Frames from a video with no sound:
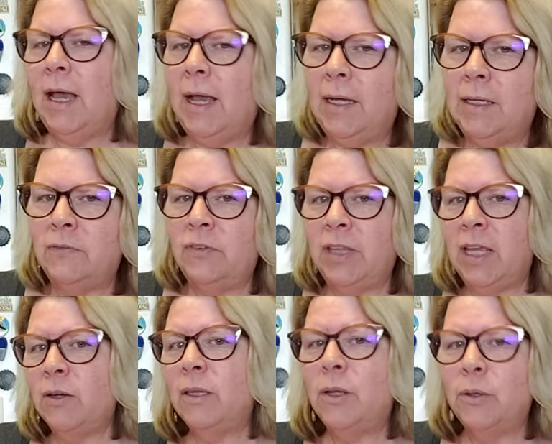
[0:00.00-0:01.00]

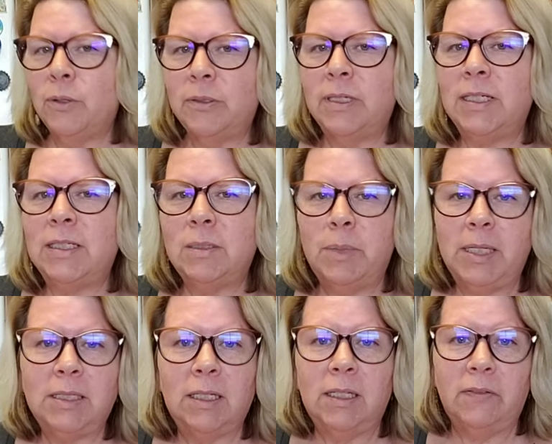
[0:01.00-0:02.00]
Fideo Loco is
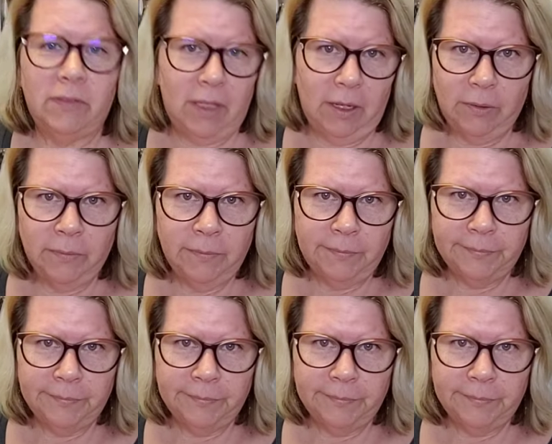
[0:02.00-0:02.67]
basically Fideo.